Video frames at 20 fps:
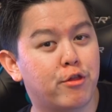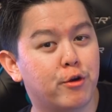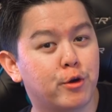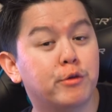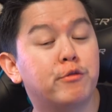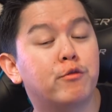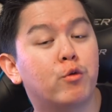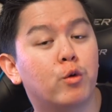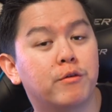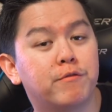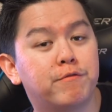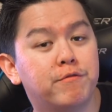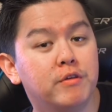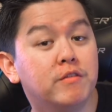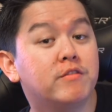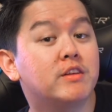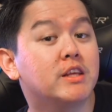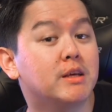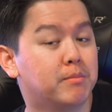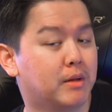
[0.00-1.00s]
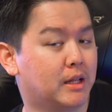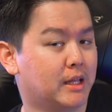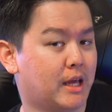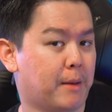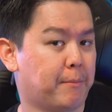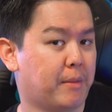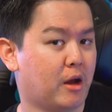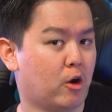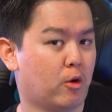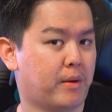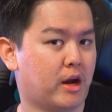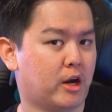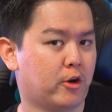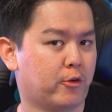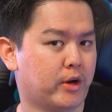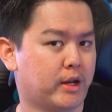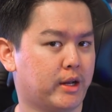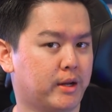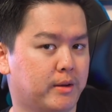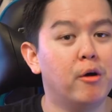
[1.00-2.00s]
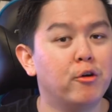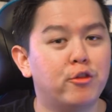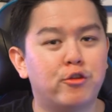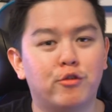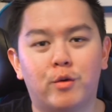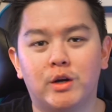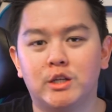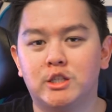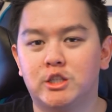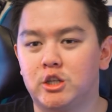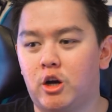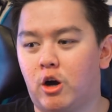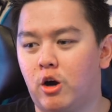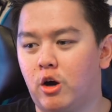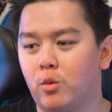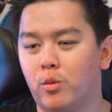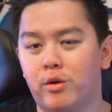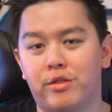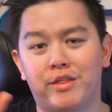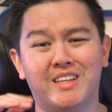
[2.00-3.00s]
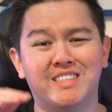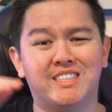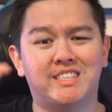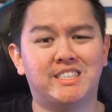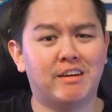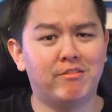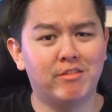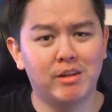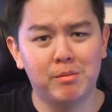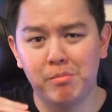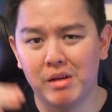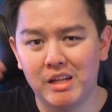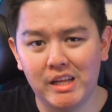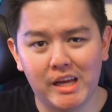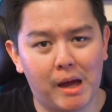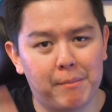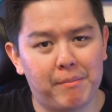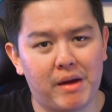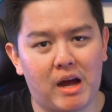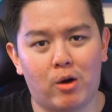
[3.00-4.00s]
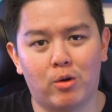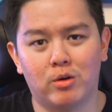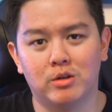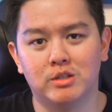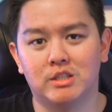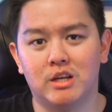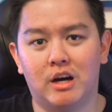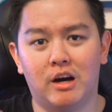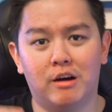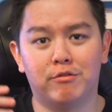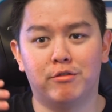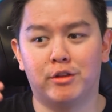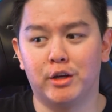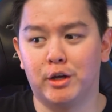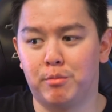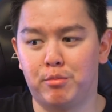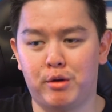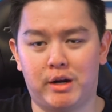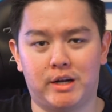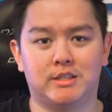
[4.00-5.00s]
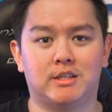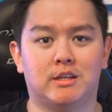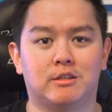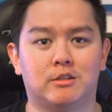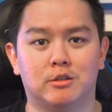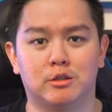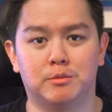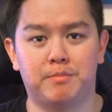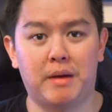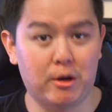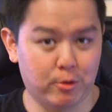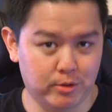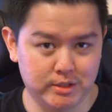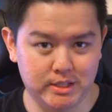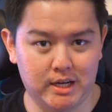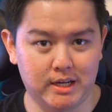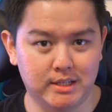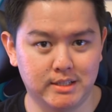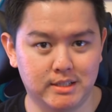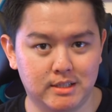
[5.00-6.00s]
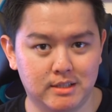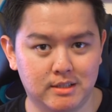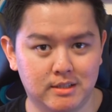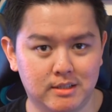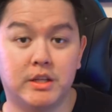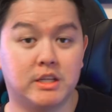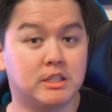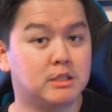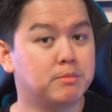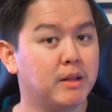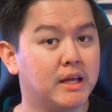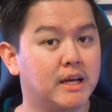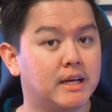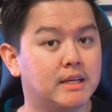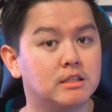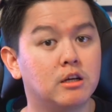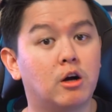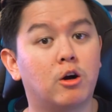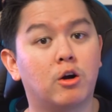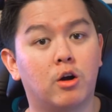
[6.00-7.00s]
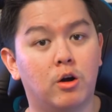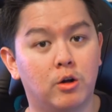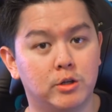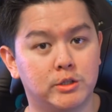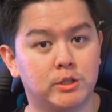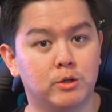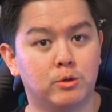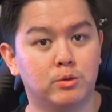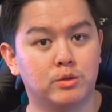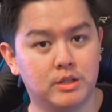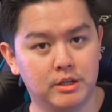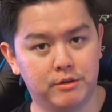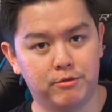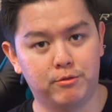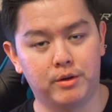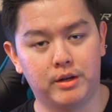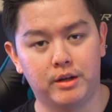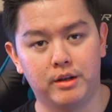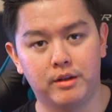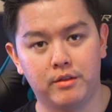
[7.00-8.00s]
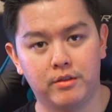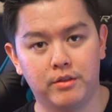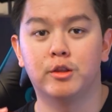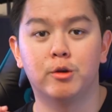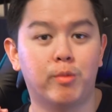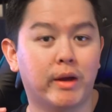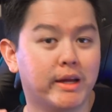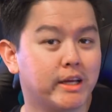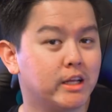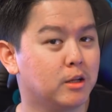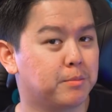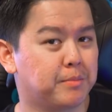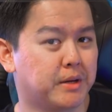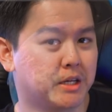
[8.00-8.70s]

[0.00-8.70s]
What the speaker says: 3450 mAh battery, both of which are within 70 mAh of their predecessor's battery size. The displays are also different. The regular